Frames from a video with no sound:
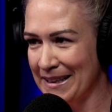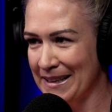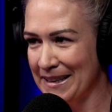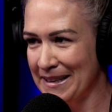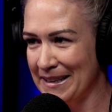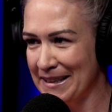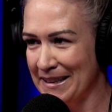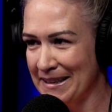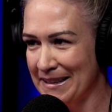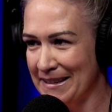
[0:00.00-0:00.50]

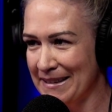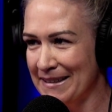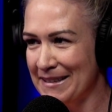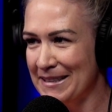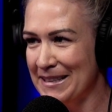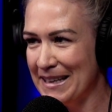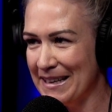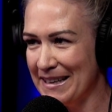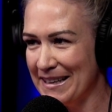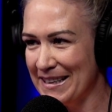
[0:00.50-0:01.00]
Yes.
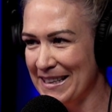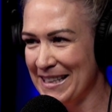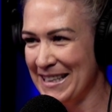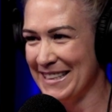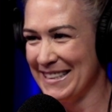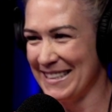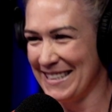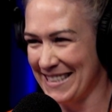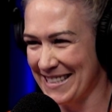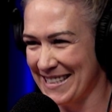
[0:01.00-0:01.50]

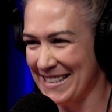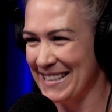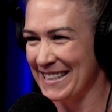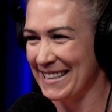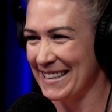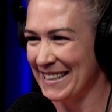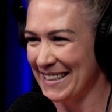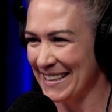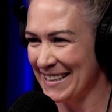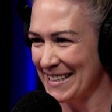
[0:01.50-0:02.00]
As
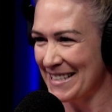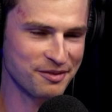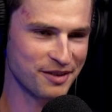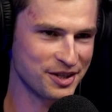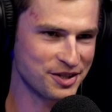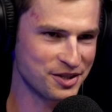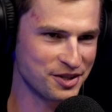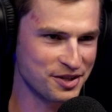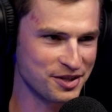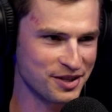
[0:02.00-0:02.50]
much
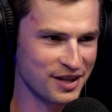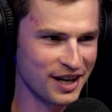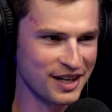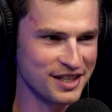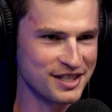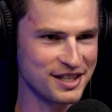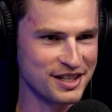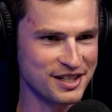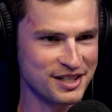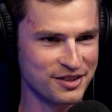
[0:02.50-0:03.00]
as
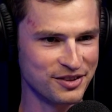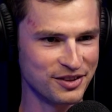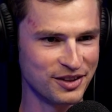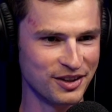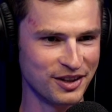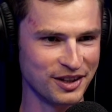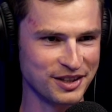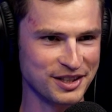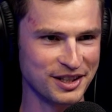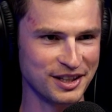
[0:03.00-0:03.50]
ACT would
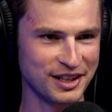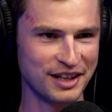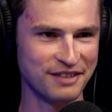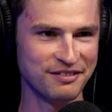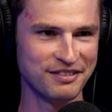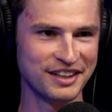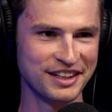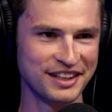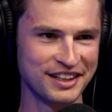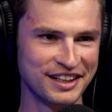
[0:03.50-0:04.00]
like to claim
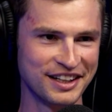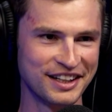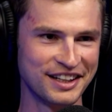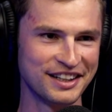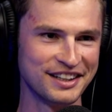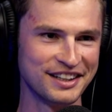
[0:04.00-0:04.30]
me.